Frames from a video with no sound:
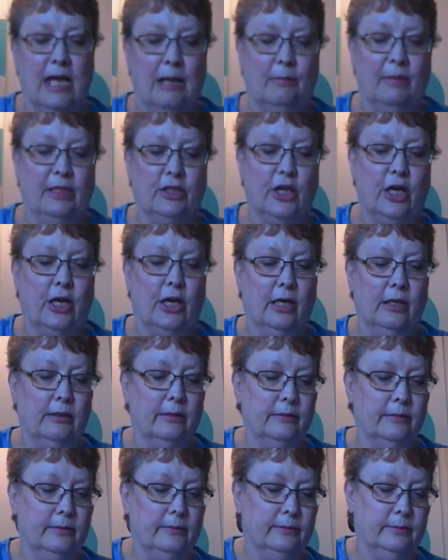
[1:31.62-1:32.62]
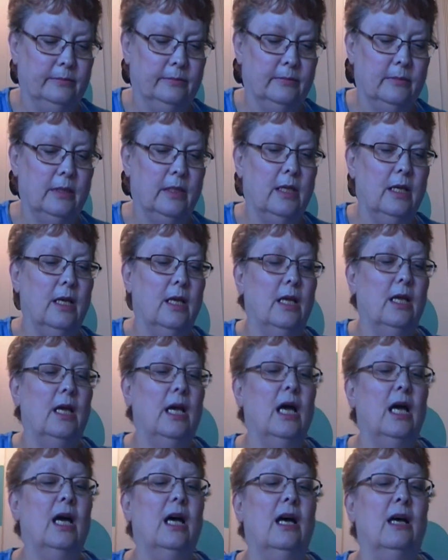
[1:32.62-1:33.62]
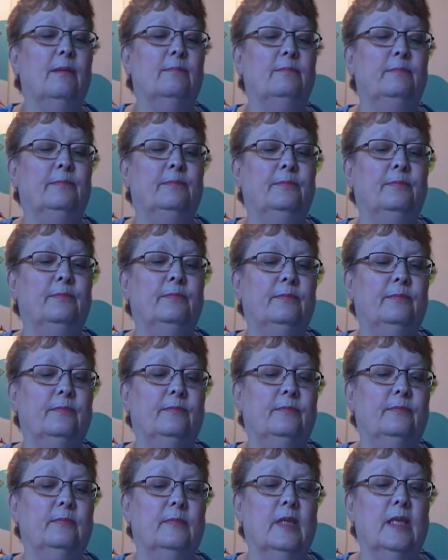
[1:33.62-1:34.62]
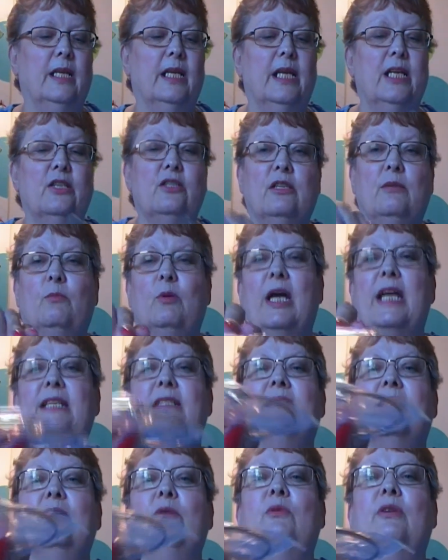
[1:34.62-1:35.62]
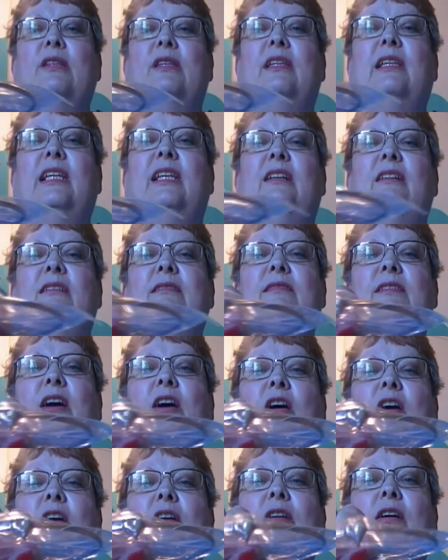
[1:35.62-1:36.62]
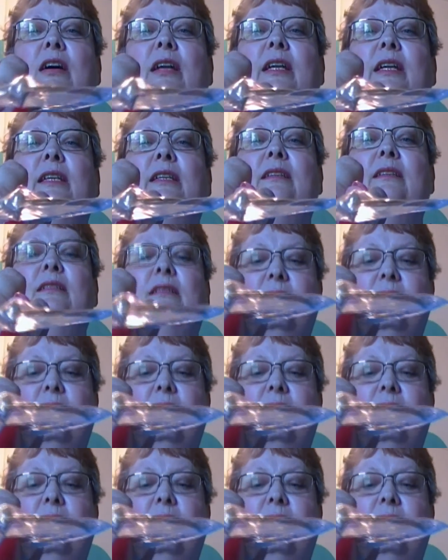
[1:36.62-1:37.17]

not much hair. Um, Here's a bracelet with a little heart on it.